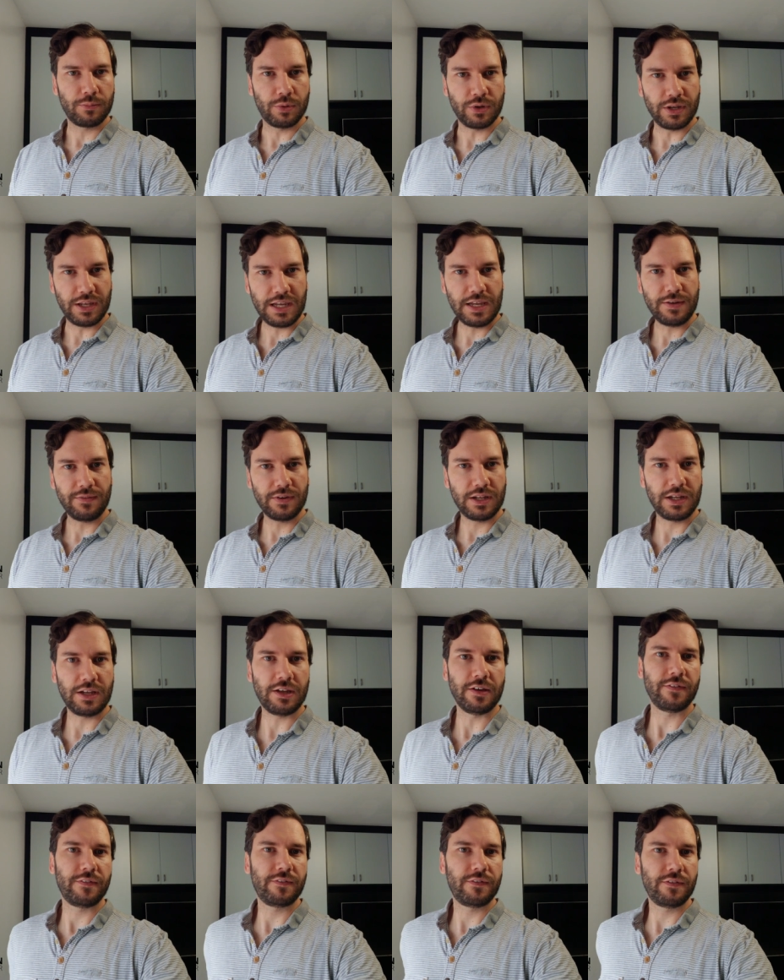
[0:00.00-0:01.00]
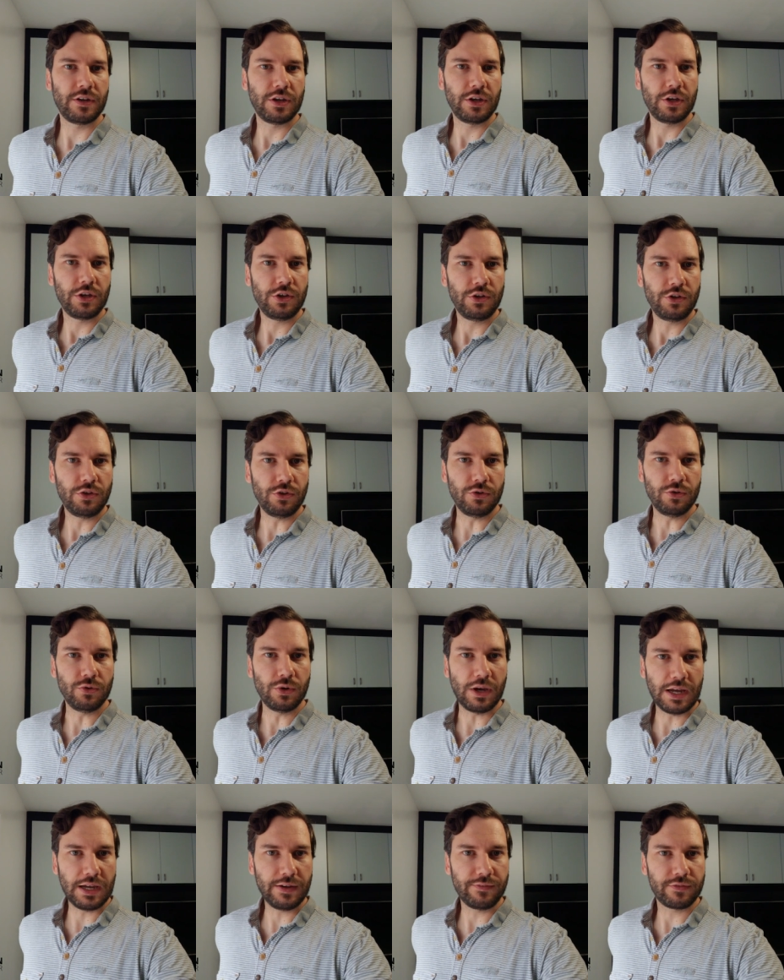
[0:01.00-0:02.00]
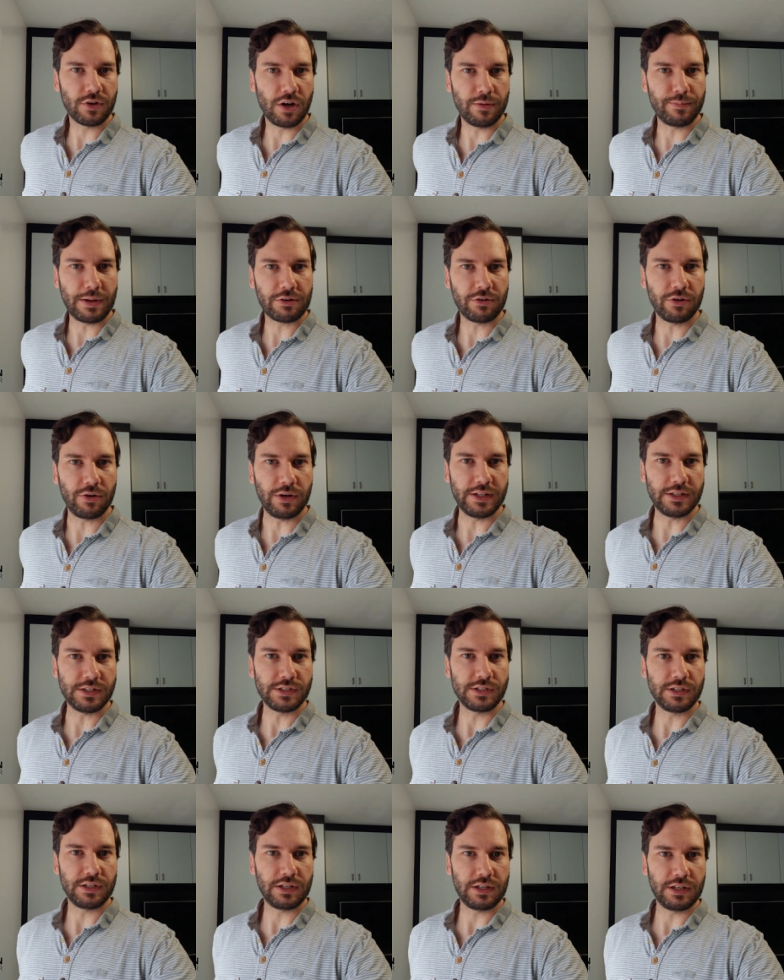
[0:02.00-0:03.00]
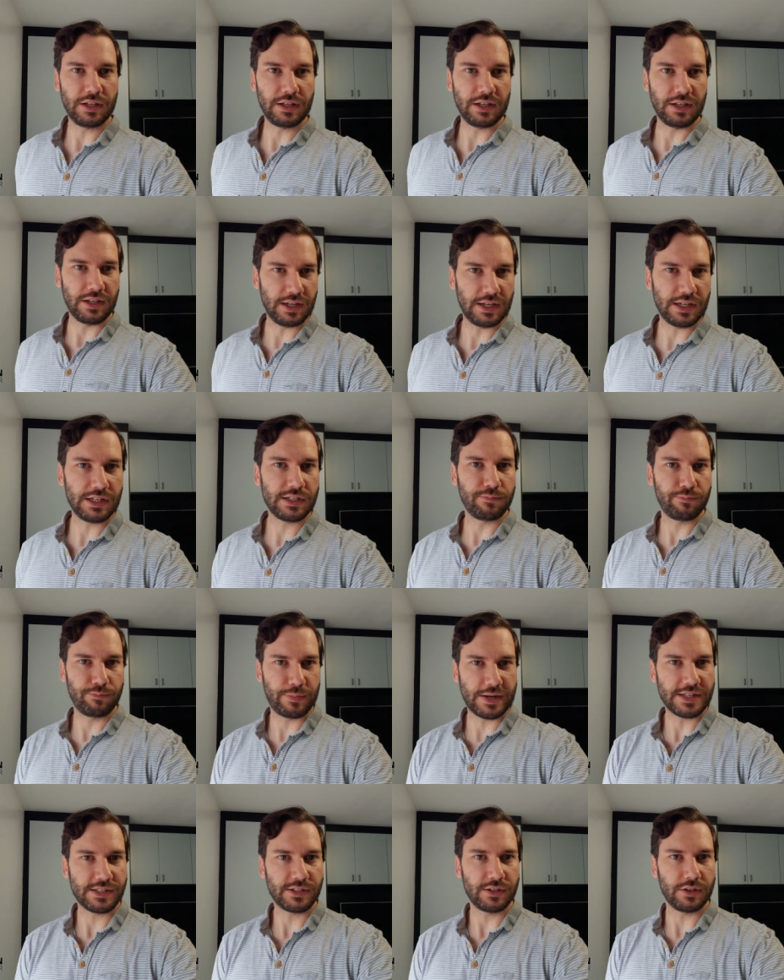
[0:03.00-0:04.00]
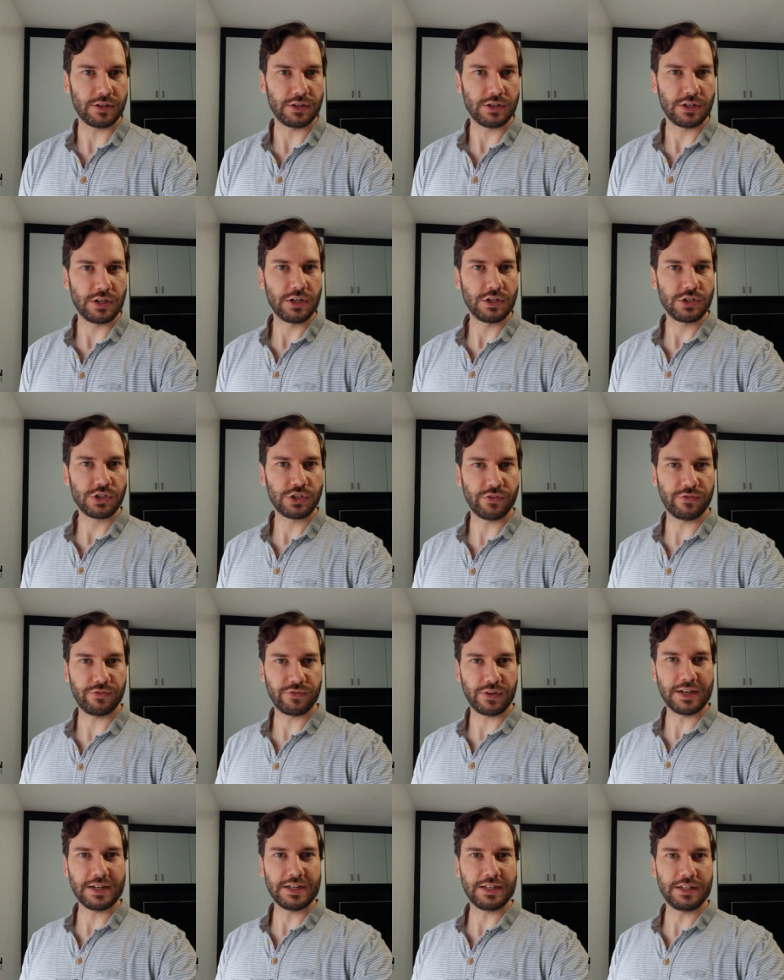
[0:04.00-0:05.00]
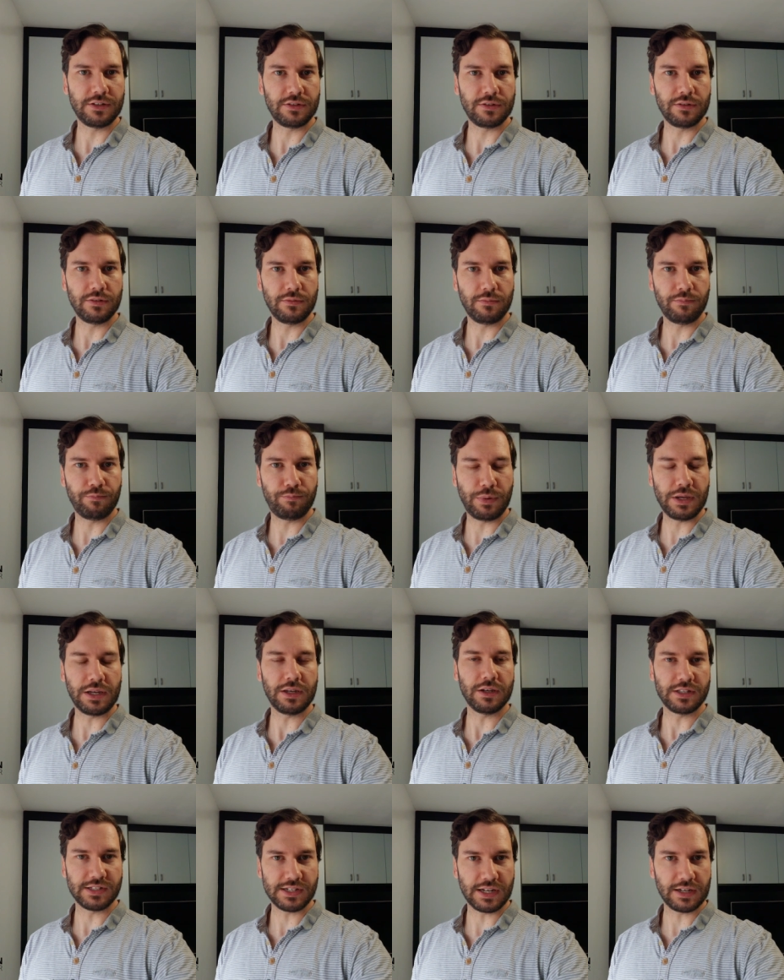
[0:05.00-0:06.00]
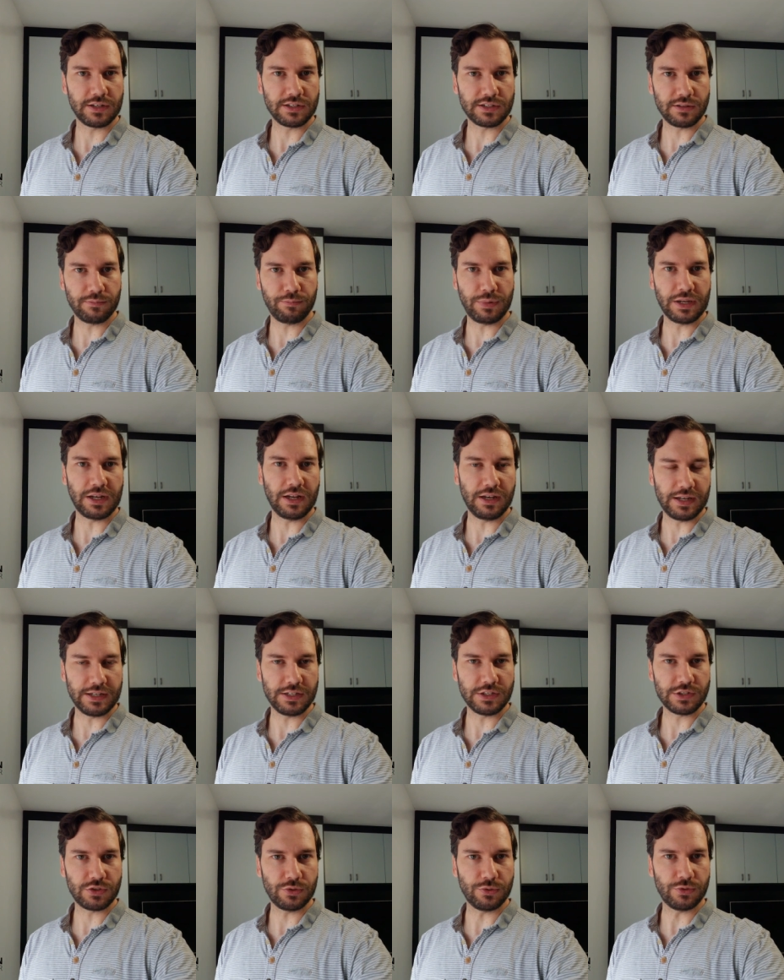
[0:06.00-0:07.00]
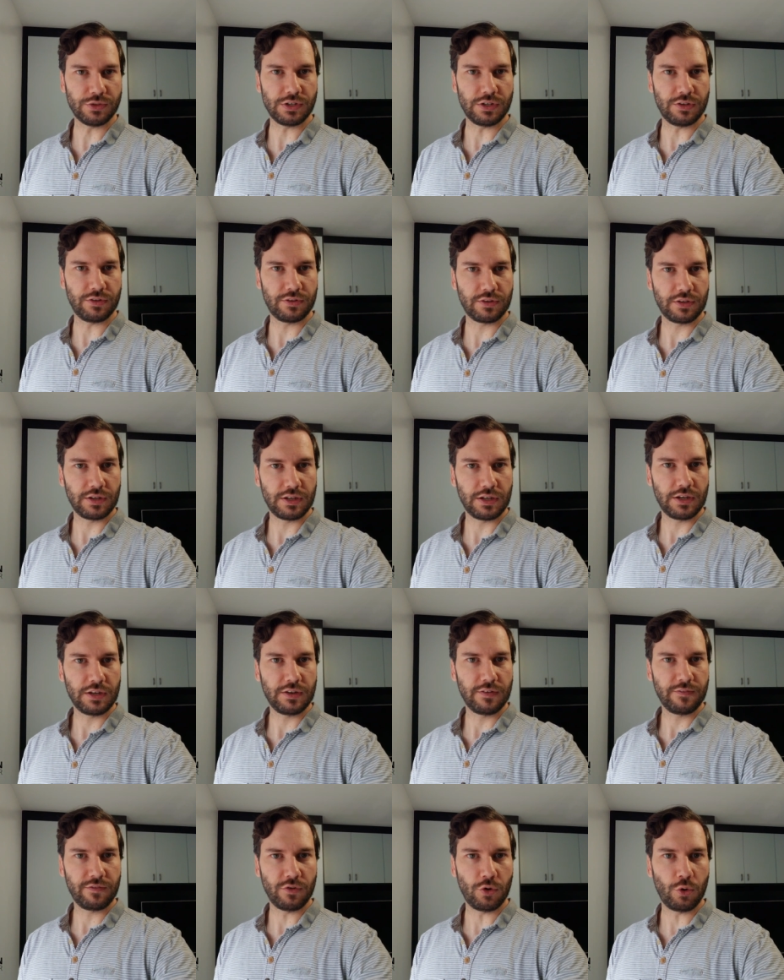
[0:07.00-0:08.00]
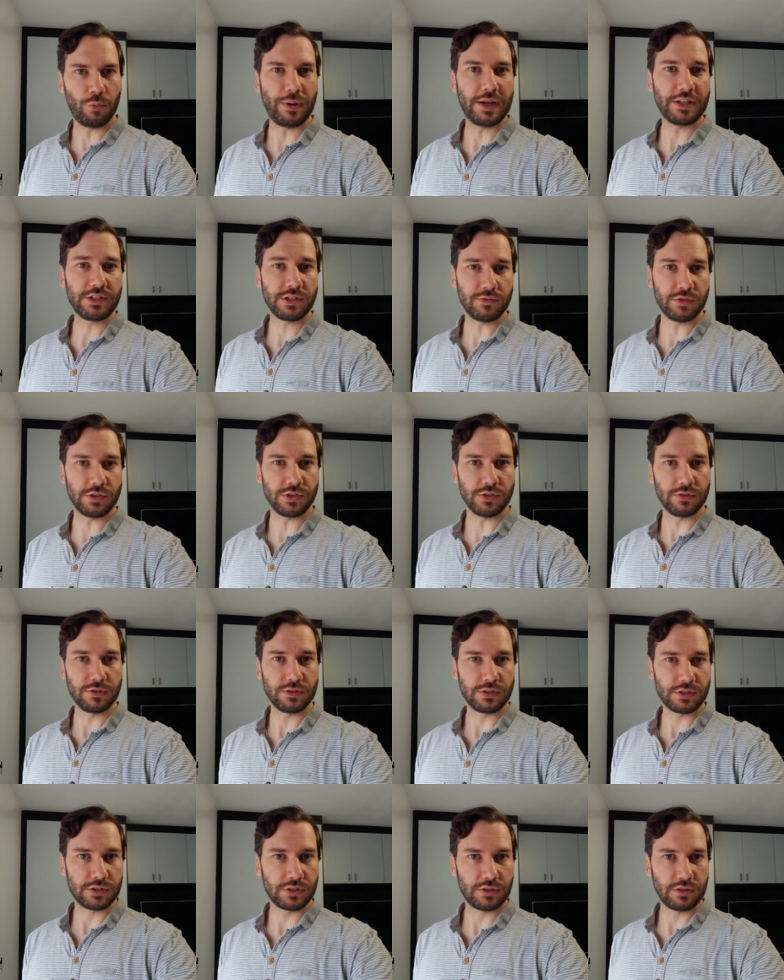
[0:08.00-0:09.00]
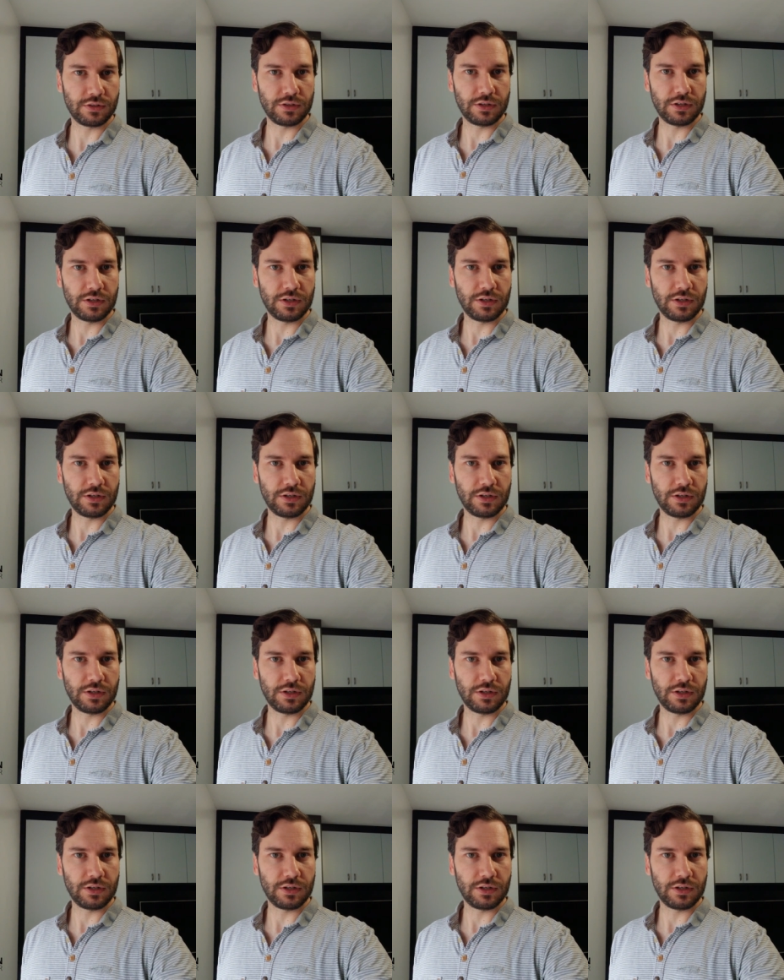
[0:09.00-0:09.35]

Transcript: But even if you have got a macro lens, it is better to find bigger tanks and bigger light sources for better results.